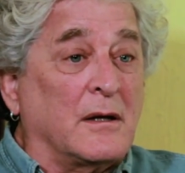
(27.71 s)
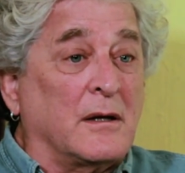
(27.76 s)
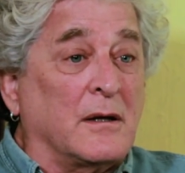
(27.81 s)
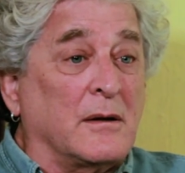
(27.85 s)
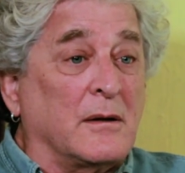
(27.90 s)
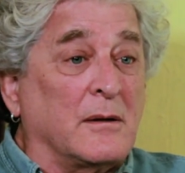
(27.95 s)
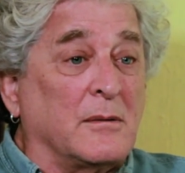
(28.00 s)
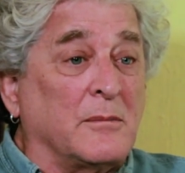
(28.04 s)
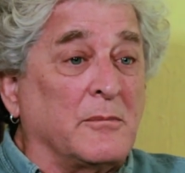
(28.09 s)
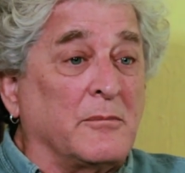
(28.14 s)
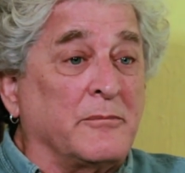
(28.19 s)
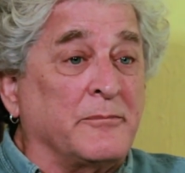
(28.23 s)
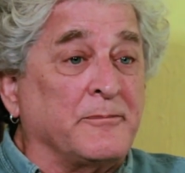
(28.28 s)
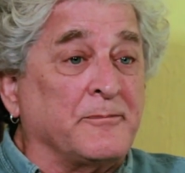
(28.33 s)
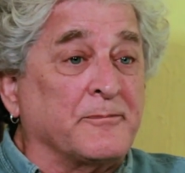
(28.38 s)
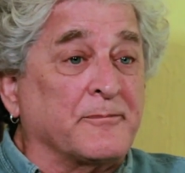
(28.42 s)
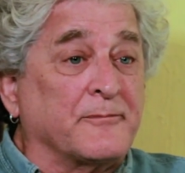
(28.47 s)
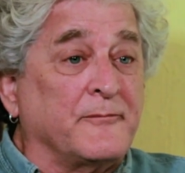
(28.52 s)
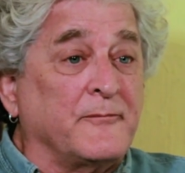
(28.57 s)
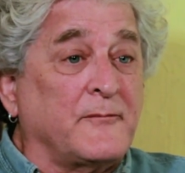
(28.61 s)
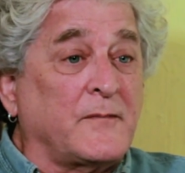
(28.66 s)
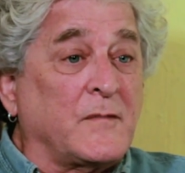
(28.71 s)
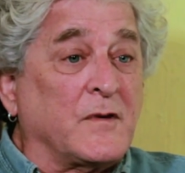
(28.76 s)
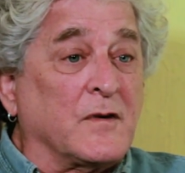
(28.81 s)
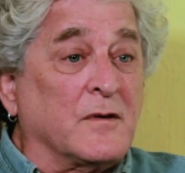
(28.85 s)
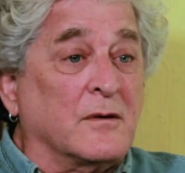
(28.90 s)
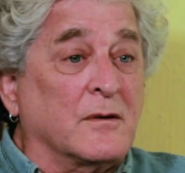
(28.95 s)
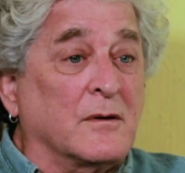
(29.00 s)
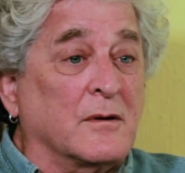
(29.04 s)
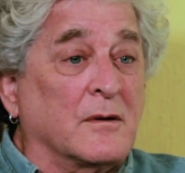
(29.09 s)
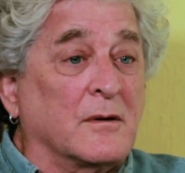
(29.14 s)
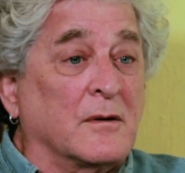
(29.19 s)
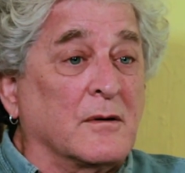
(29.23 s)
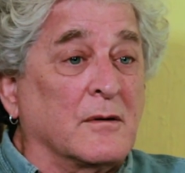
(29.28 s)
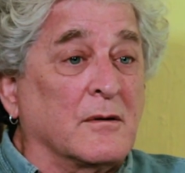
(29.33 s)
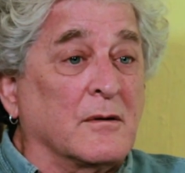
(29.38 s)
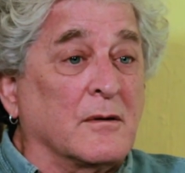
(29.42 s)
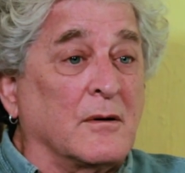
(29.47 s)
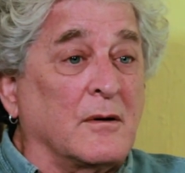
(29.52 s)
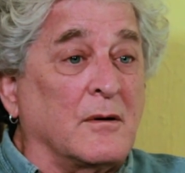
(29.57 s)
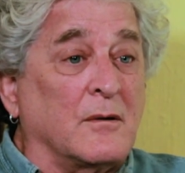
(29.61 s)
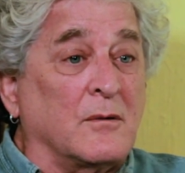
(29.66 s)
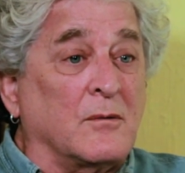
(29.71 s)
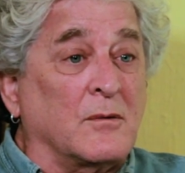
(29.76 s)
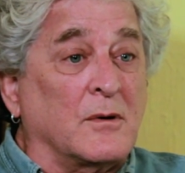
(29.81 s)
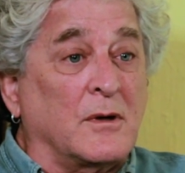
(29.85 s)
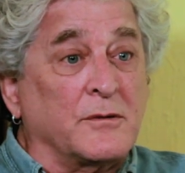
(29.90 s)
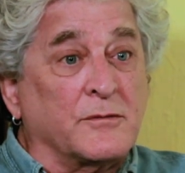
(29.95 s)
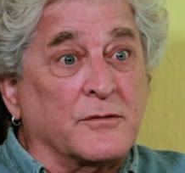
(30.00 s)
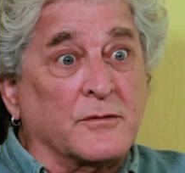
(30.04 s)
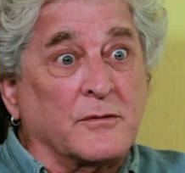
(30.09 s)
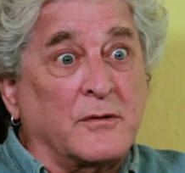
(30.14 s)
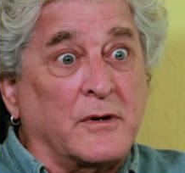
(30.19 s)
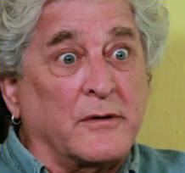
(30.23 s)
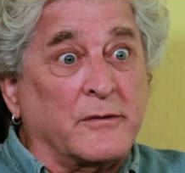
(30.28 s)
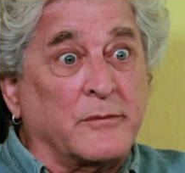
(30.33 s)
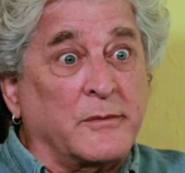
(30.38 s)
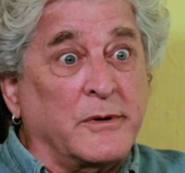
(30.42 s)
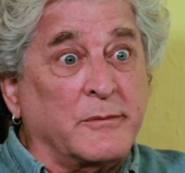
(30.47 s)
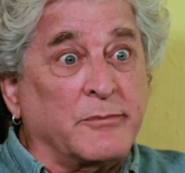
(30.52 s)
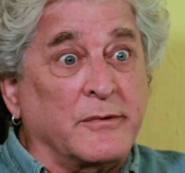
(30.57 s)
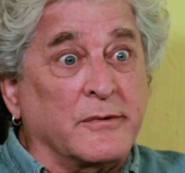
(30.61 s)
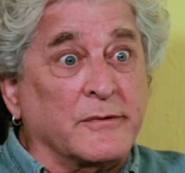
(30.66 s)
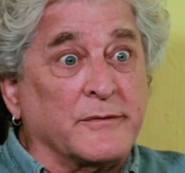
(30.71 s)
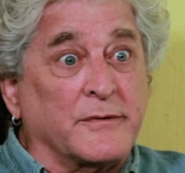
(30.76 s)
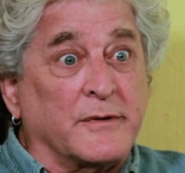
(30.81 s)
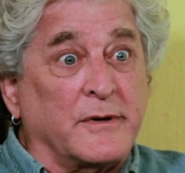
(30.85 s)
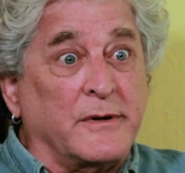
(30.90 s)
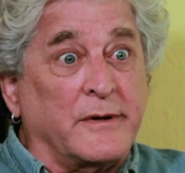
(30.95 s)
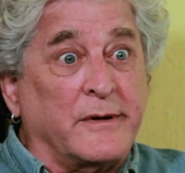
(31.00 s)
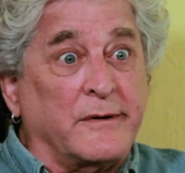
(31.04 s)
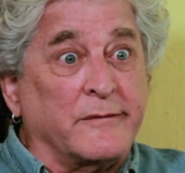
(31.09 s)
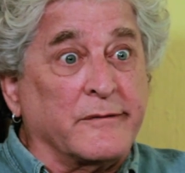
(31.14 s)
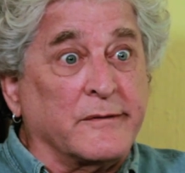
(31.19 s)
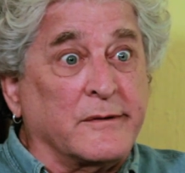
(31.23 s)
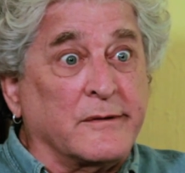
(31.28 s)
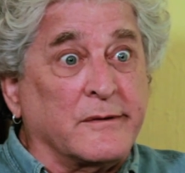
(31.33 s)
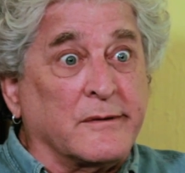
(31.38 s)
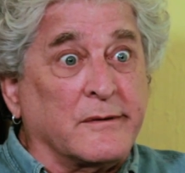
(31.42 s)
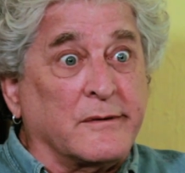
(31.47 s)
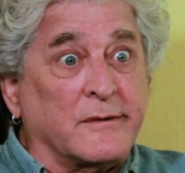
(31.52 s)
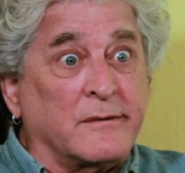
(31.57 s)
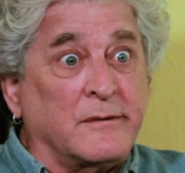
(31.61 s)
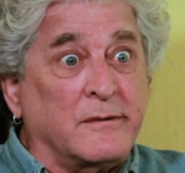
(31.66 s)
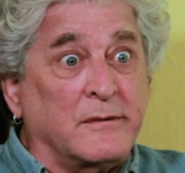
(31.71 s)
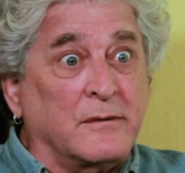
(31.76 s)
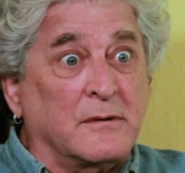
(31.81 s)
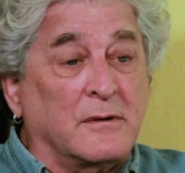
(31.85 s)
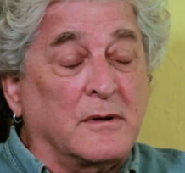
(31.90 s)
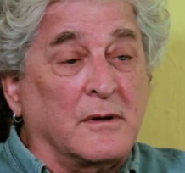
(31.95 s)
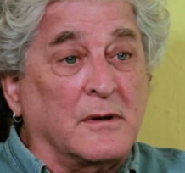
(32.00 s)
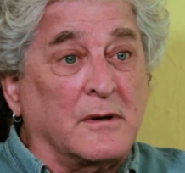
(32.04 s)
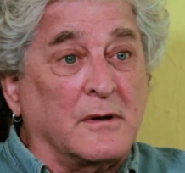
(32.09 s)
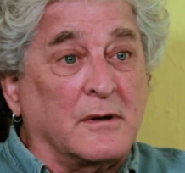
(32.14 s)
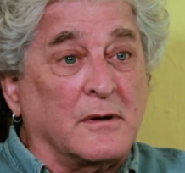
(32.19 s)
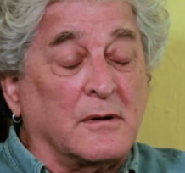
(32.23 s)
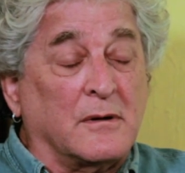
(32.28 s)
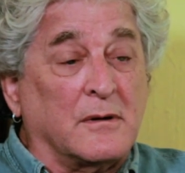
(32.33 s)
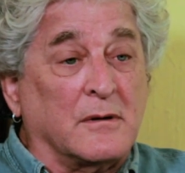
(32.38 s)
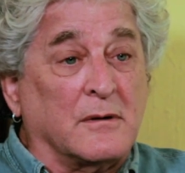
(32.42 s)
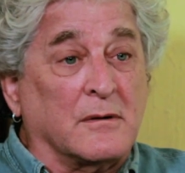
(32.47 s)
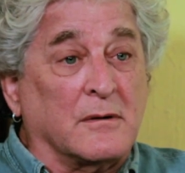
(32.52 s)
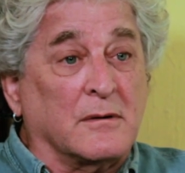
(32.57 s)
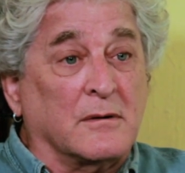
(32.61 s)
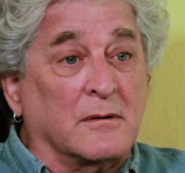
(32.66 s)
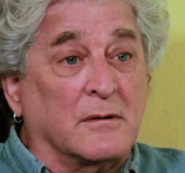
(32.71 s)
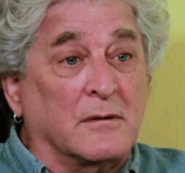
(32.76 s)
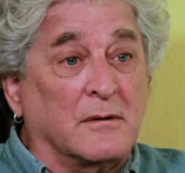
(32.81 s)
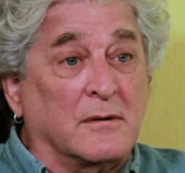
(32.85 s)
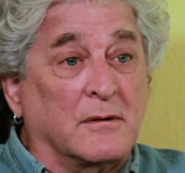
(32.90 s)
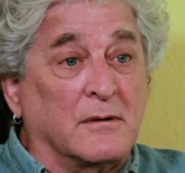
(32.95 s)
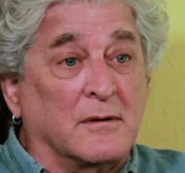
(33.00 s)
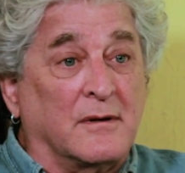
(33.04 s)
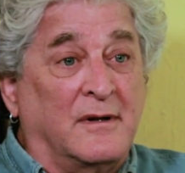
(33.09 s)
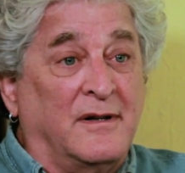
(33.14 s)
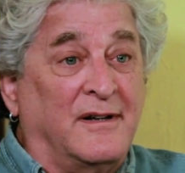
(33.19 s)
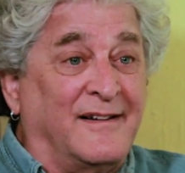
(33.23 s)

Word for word: Um, uh, what else is going on with my personal life? I don't know.